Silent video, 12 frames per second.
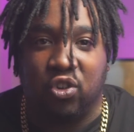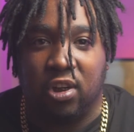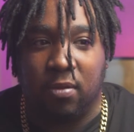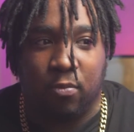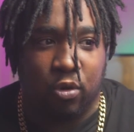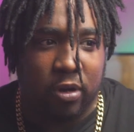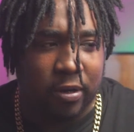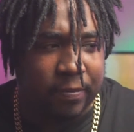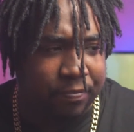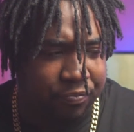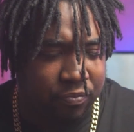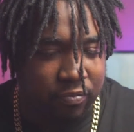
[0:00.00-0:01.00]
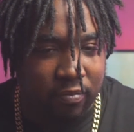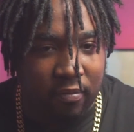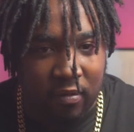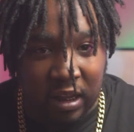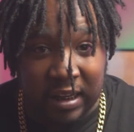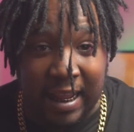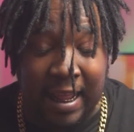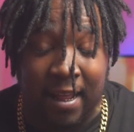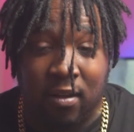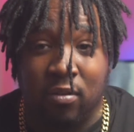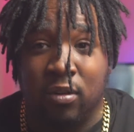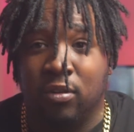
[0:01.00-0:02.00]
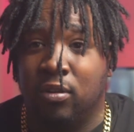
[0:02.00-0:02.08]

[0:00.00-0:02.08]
anymore. Now,